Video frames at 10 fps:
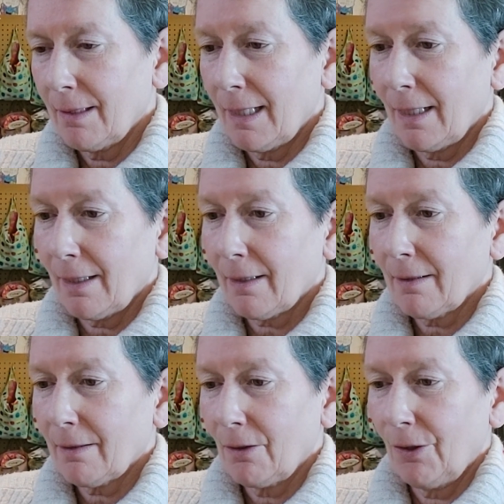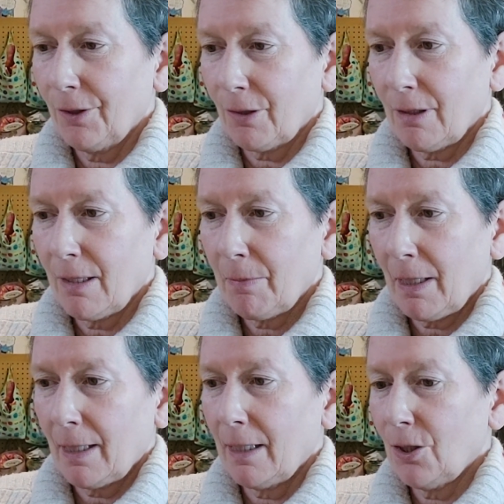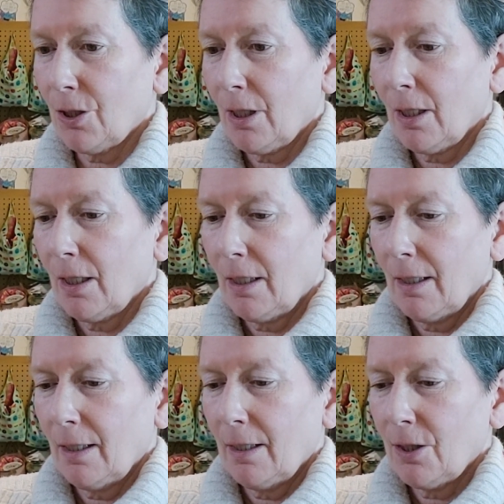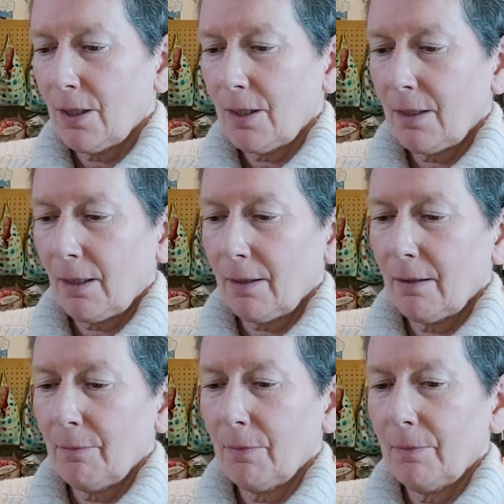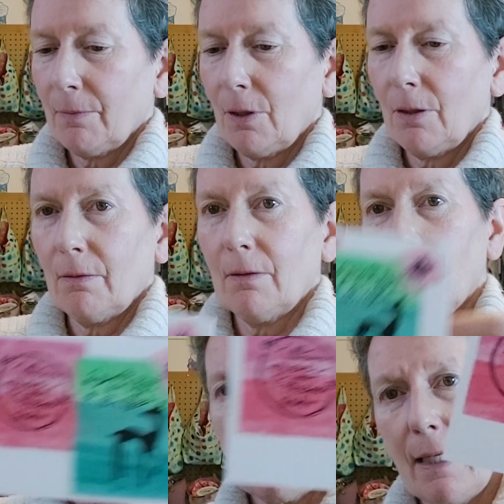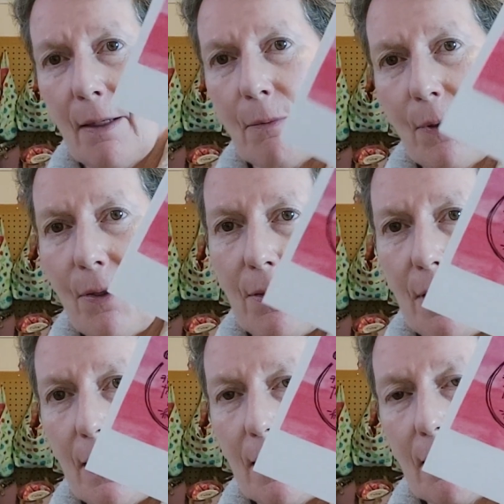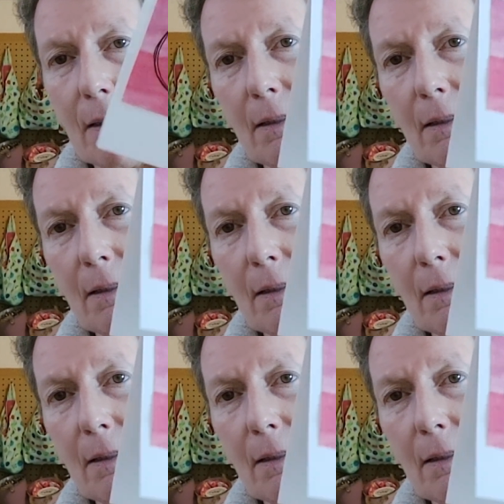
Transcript: deer on the green page, and I just stuck them on there with the